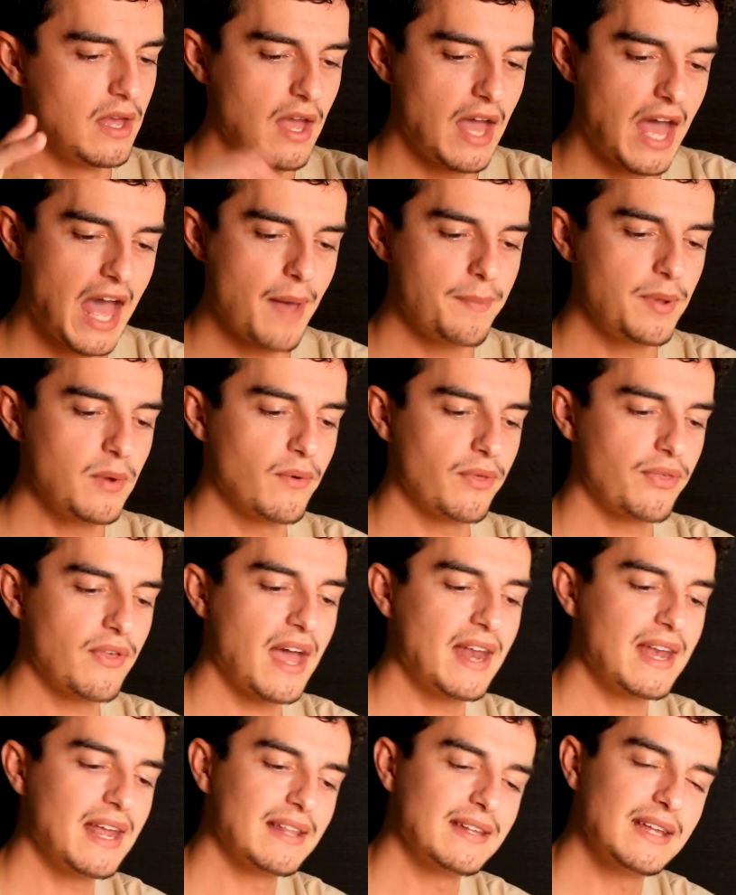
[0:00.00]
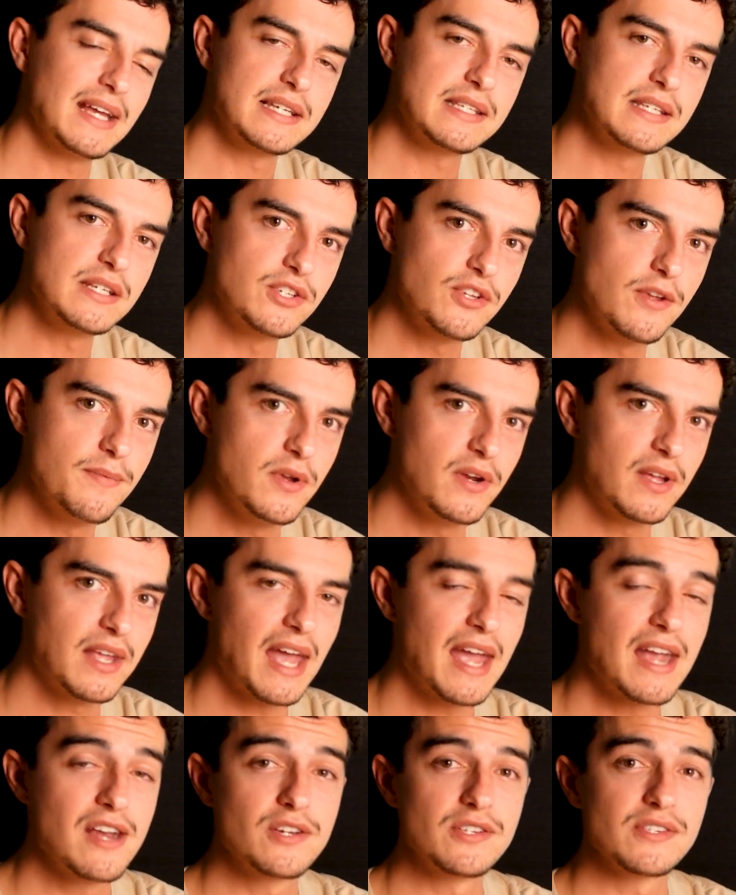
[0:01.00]
Happy with that. Now, next thing is
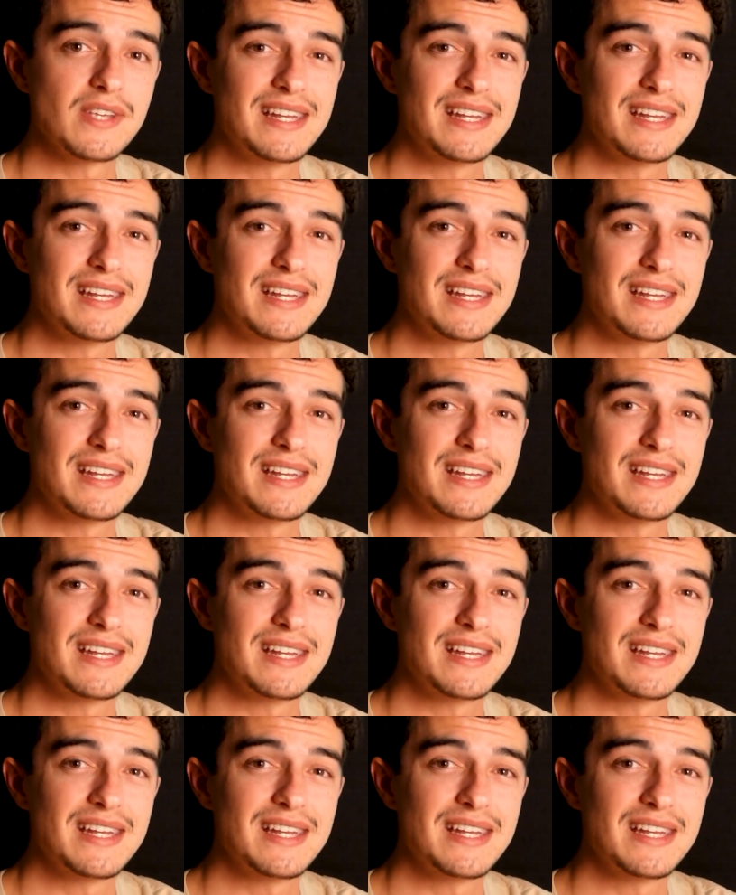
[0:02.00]
communications.